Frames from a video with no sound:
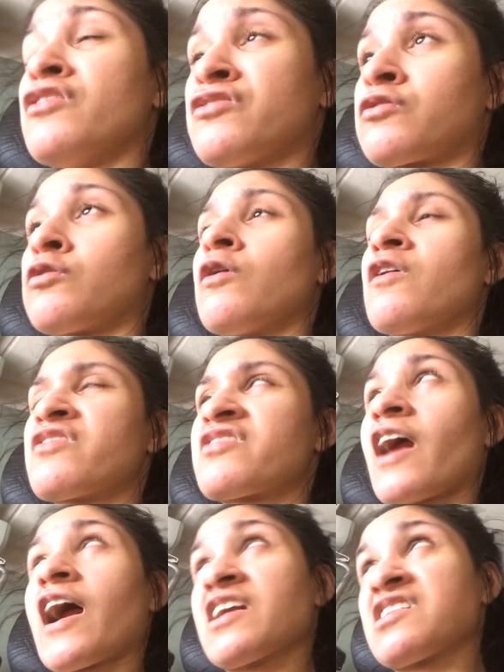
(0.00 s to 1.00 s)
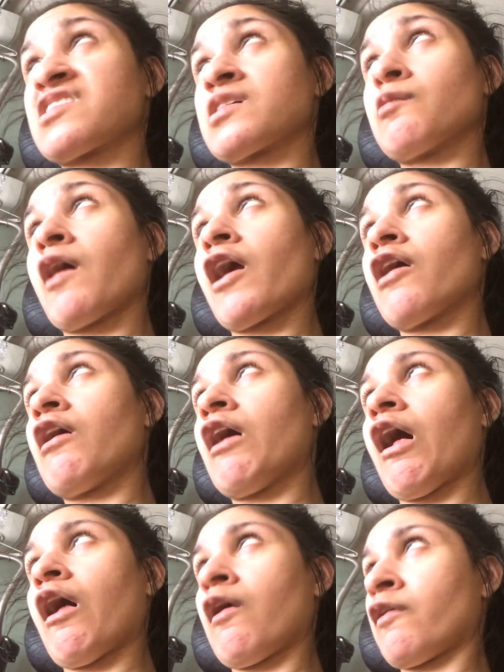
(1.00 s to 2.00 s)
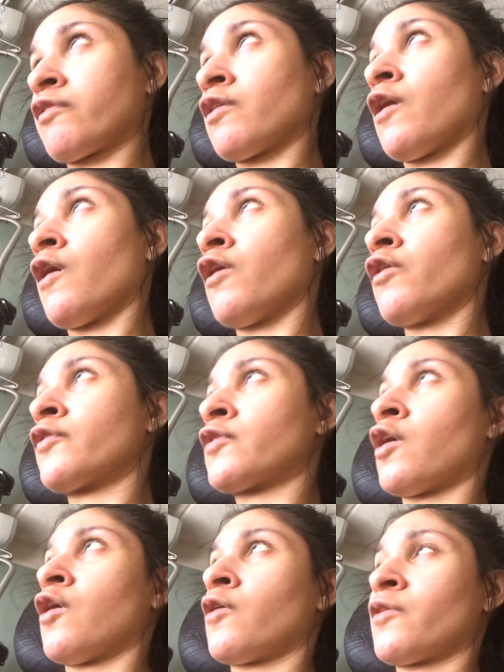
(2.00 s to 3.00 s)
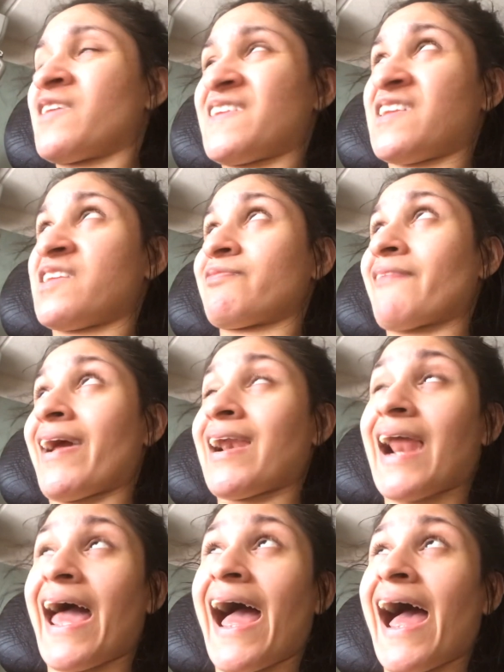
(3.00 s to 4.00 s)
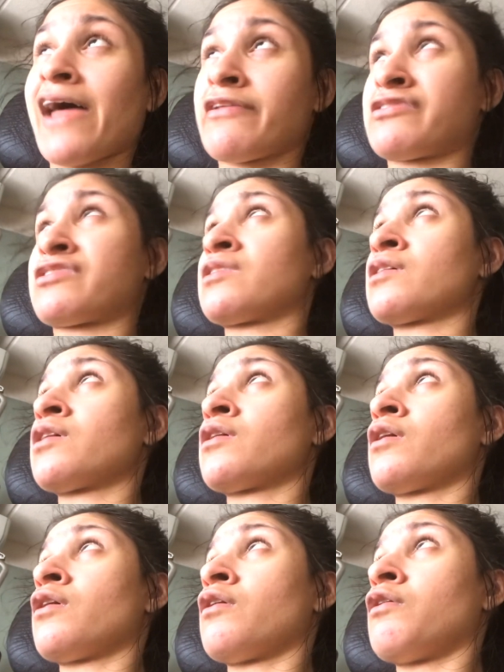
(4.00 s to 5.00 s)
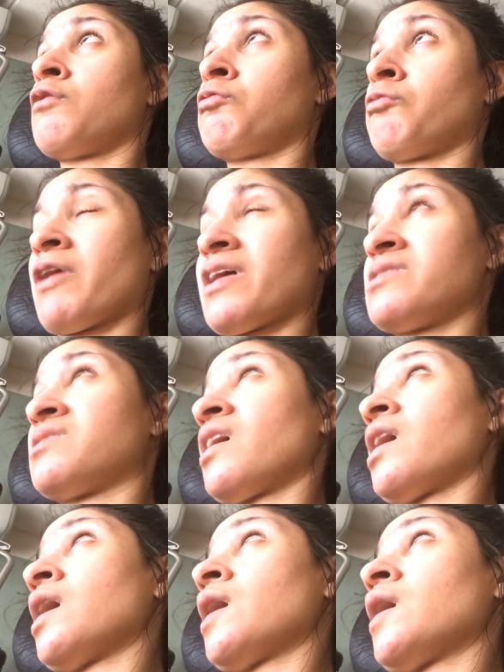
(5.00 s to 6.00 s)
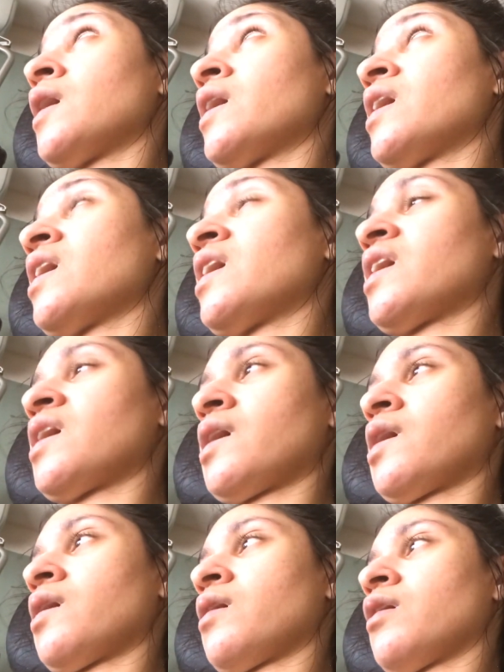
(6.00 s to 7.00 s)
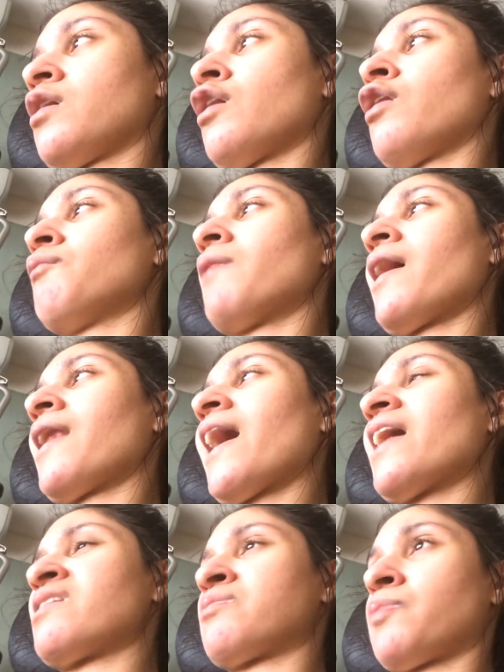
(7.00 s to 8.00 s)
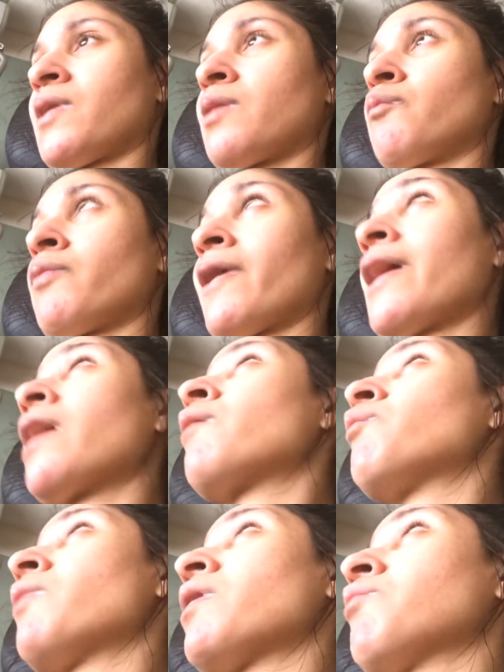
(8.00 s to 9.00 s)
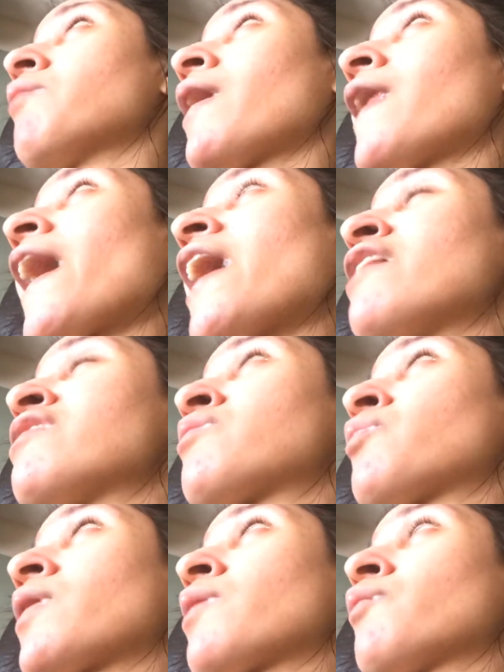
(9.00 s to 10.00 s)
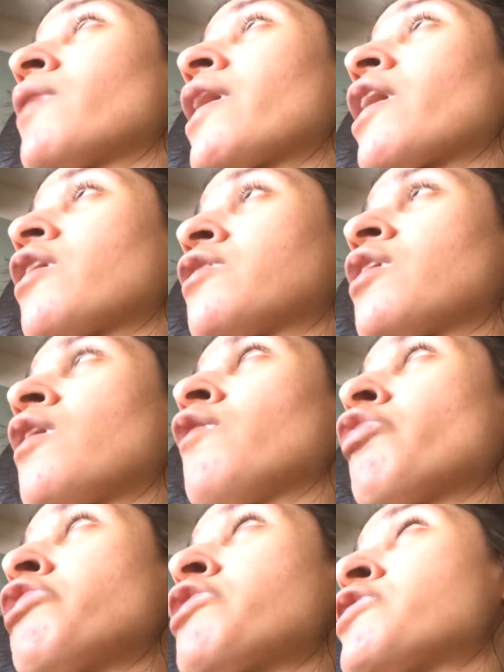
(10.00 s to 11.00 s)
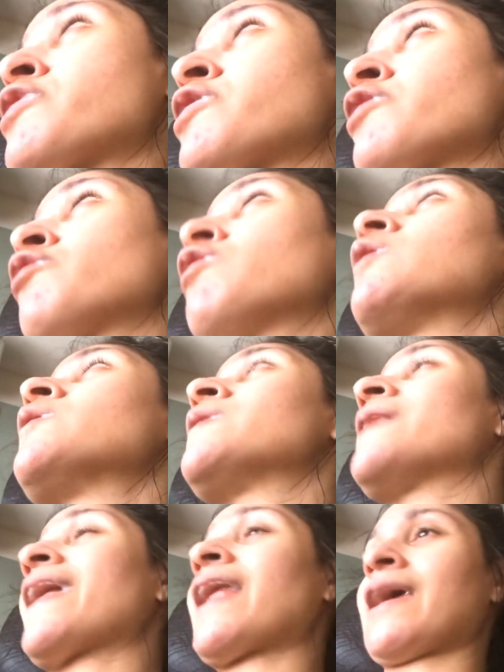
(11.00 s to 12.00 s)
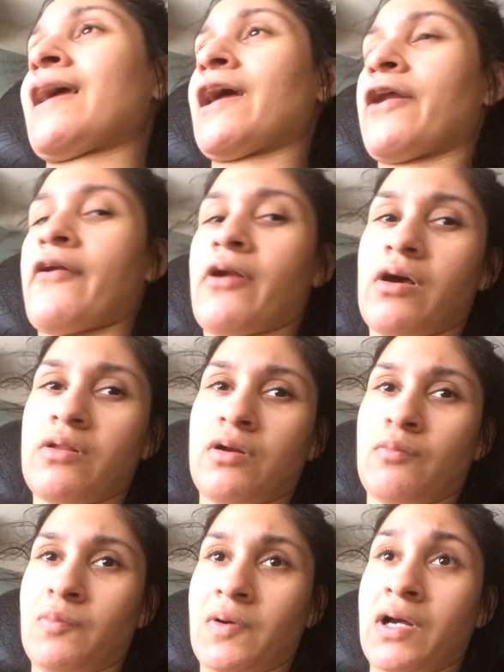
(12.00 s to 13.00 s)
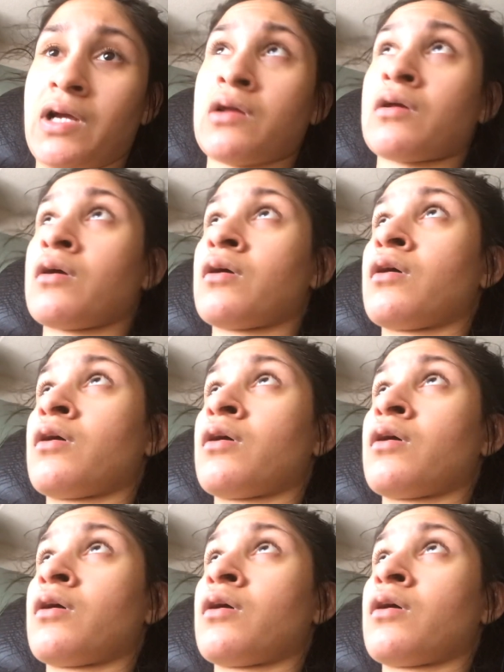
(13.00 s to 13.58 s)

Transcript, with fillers: School starts tomorrow also, so this is my last winter or uh, my last spring break, but my last spring break until June, then I get another break.